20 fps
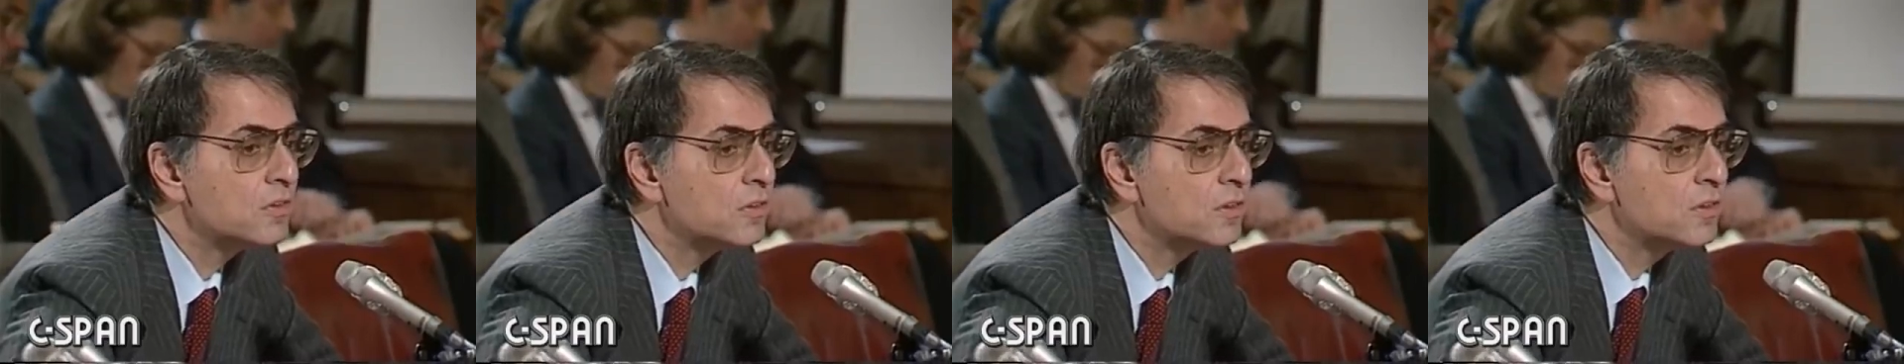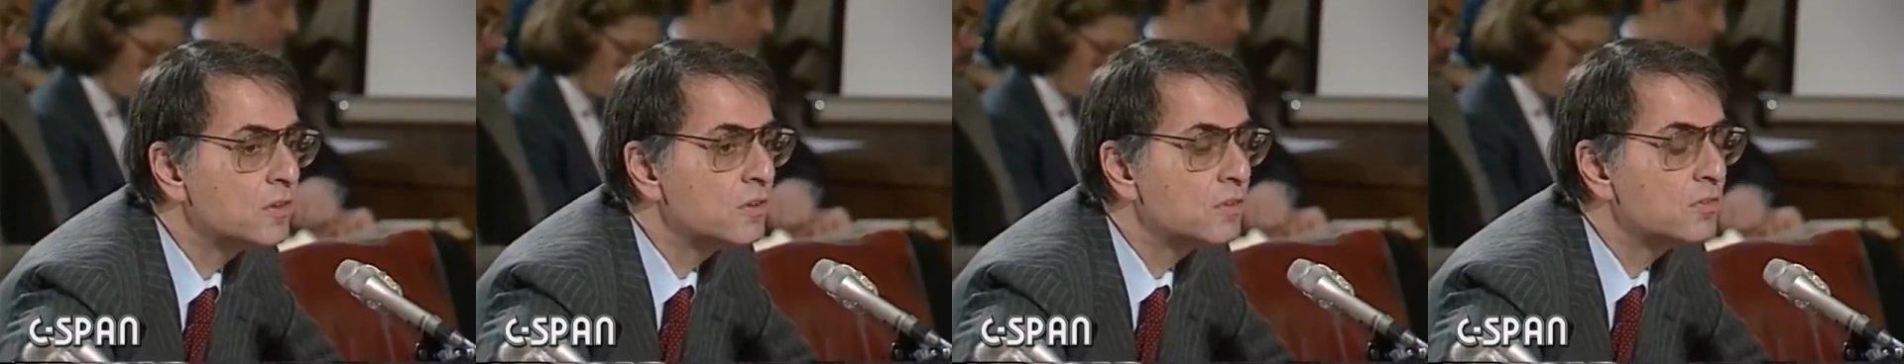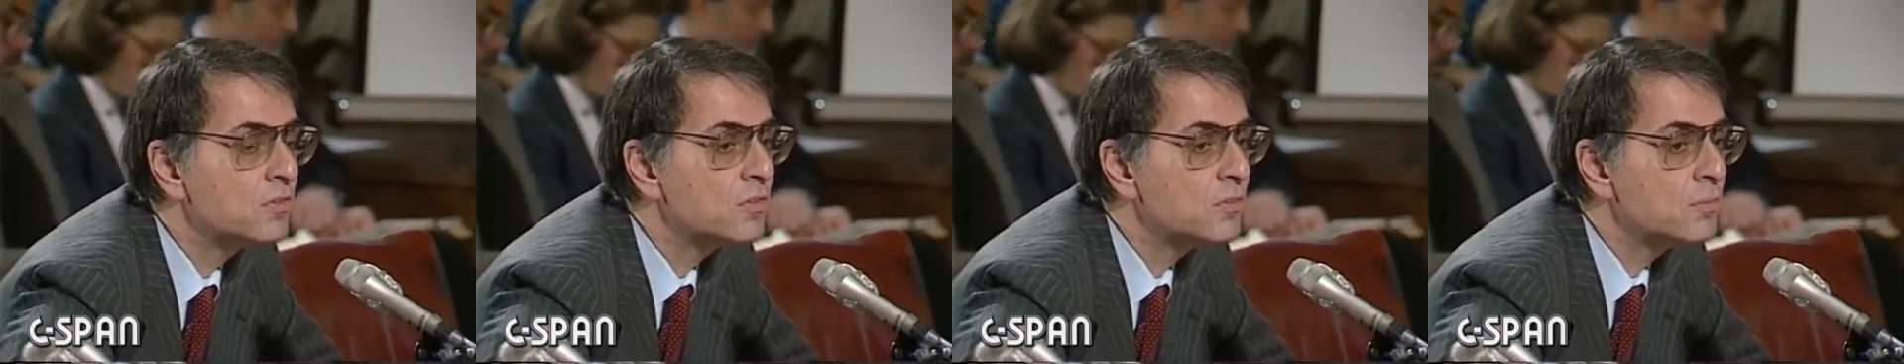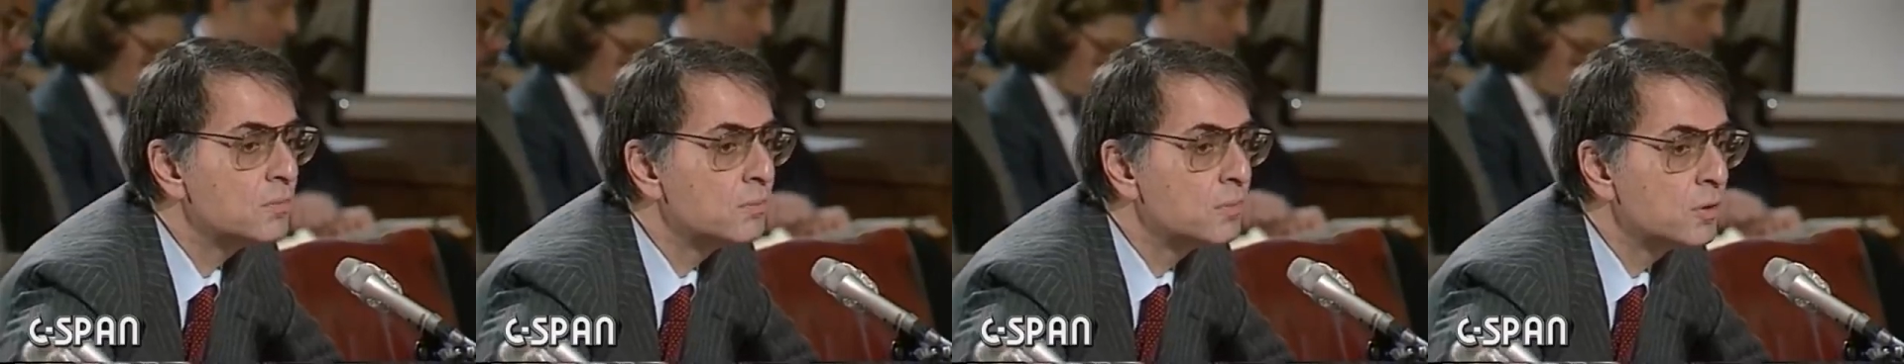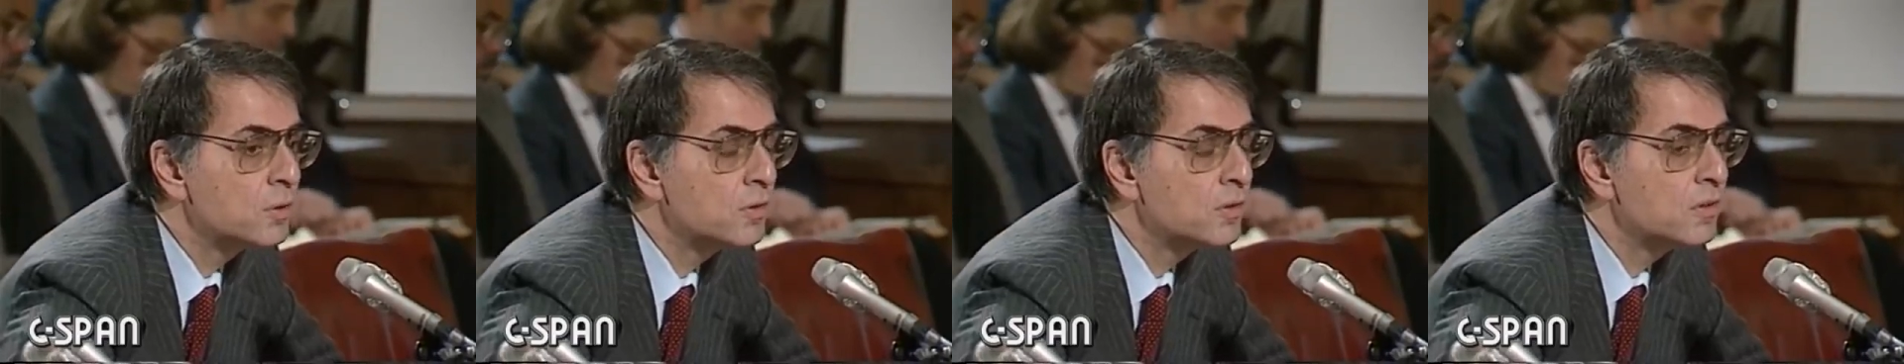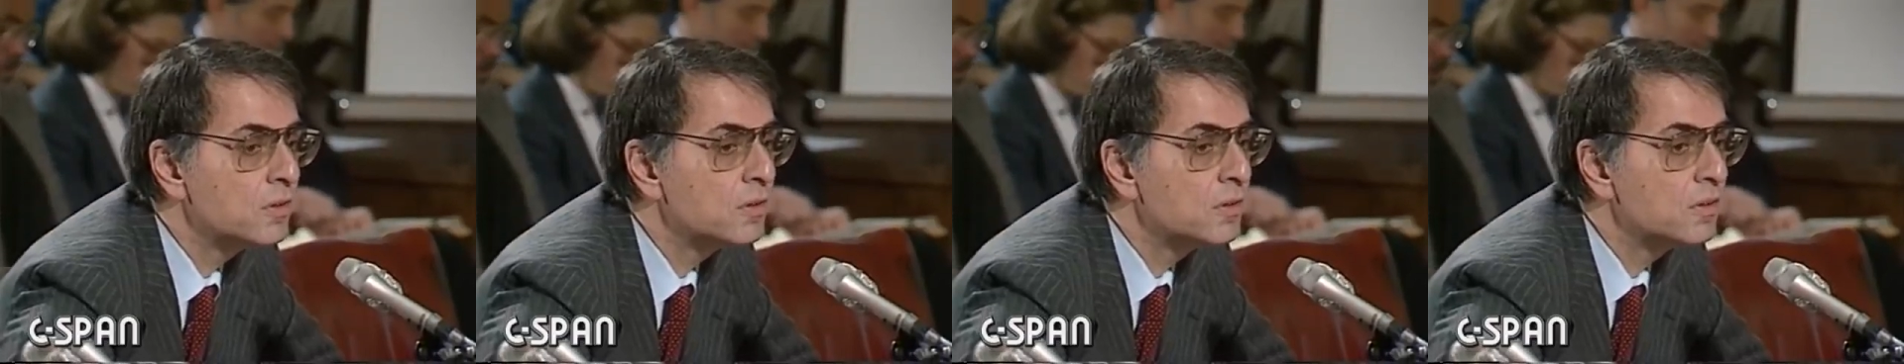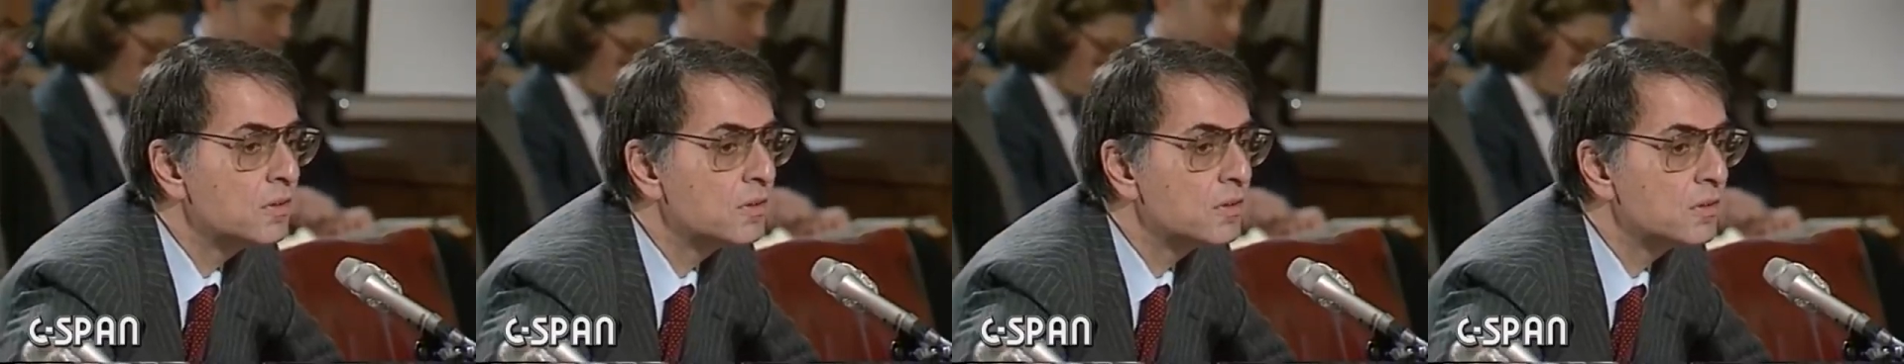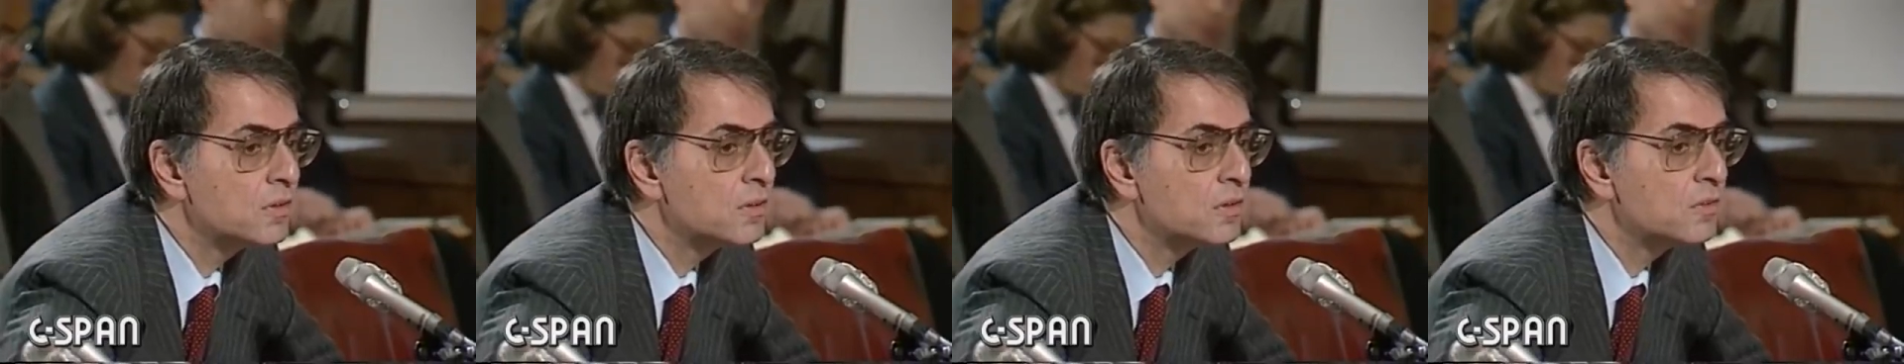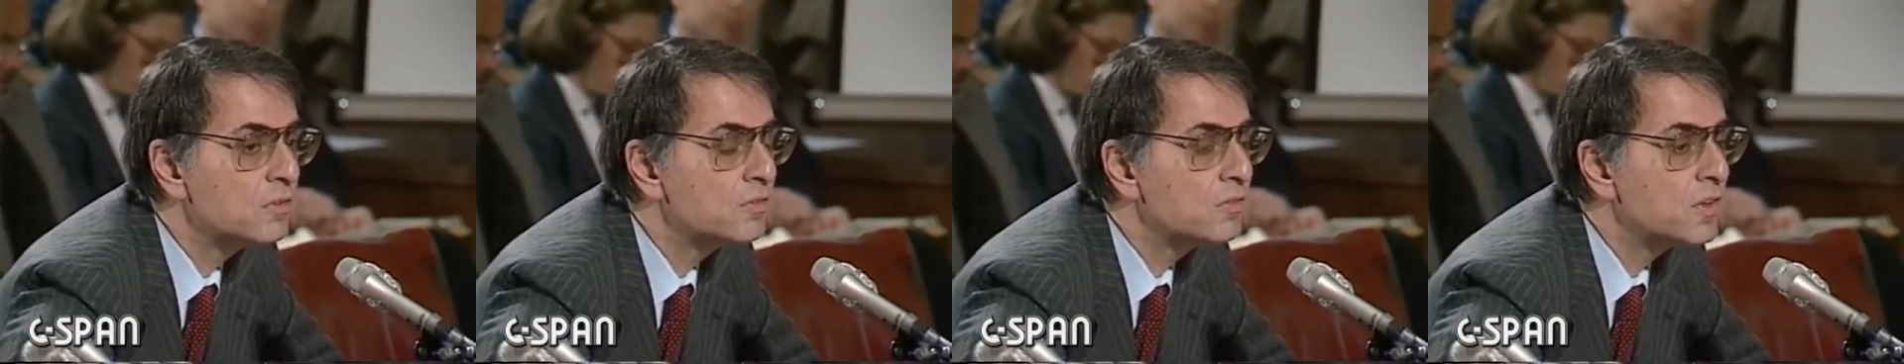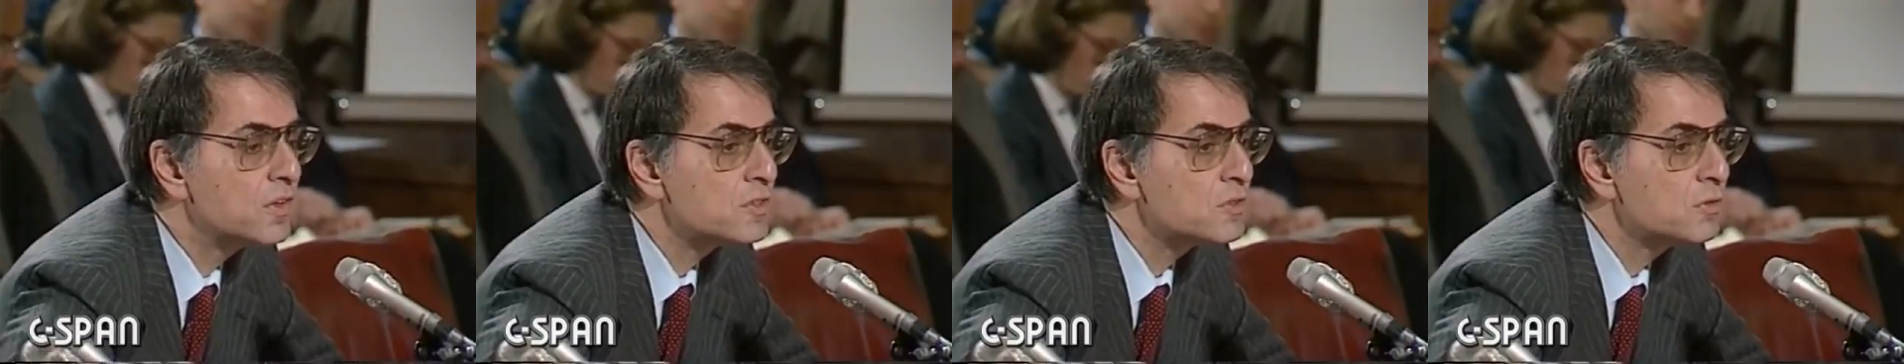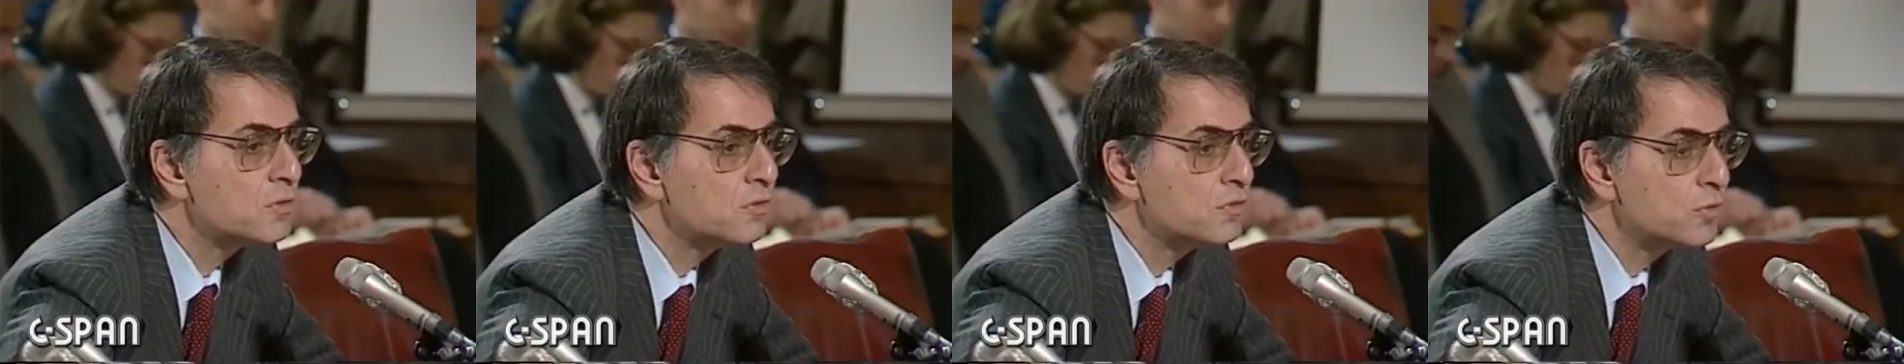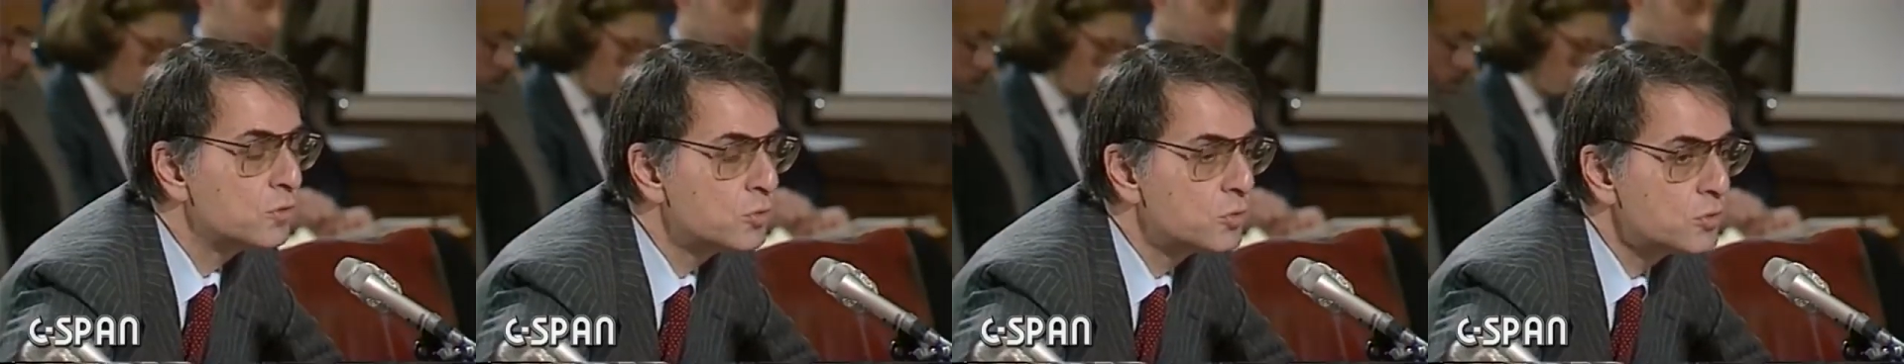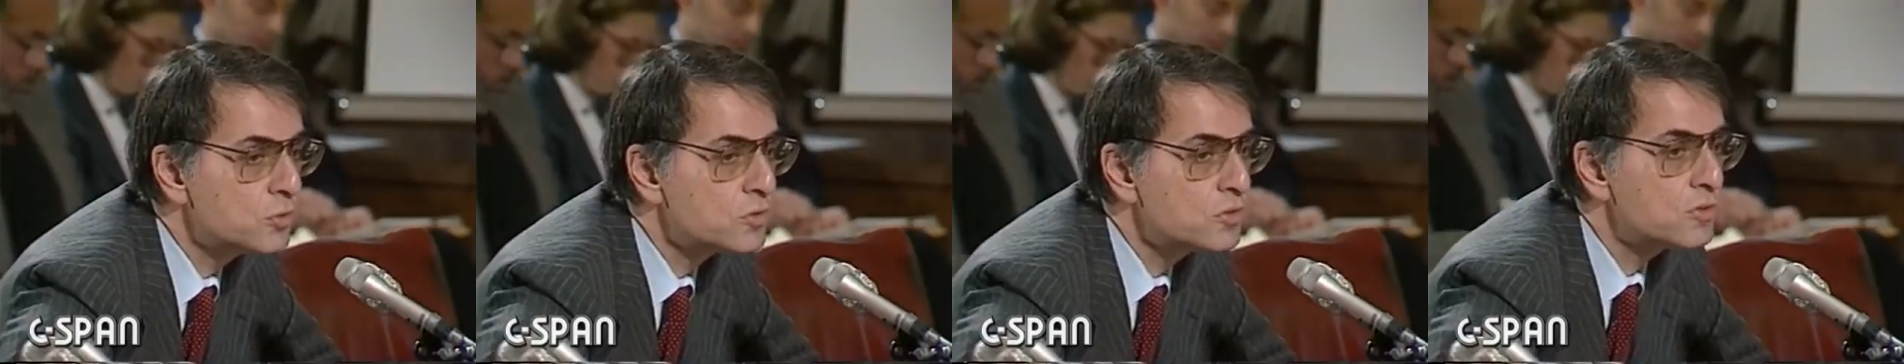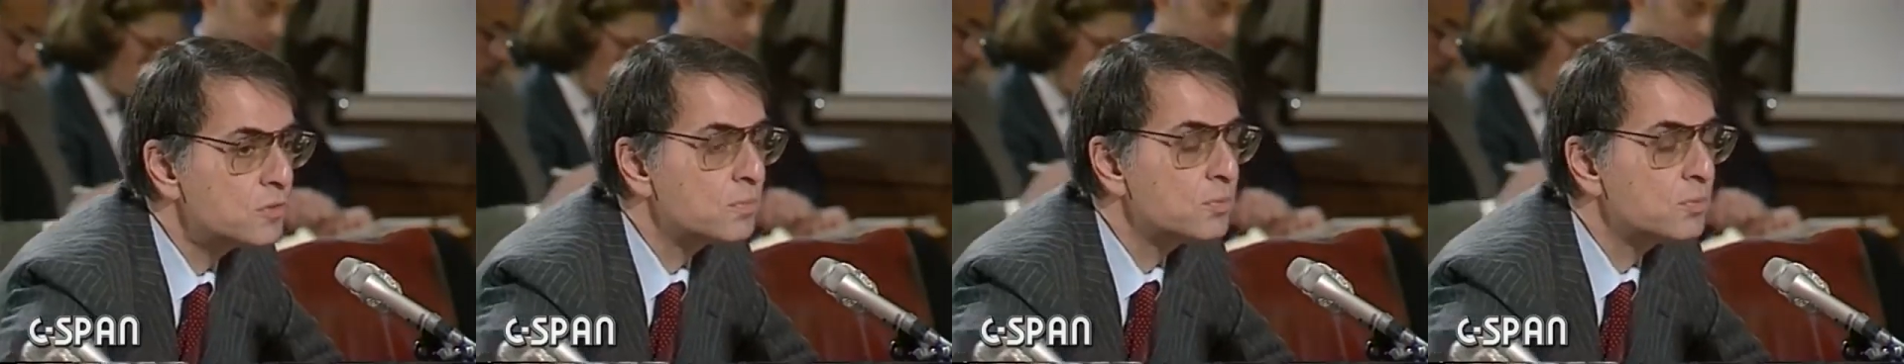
of burning of fossil fuels,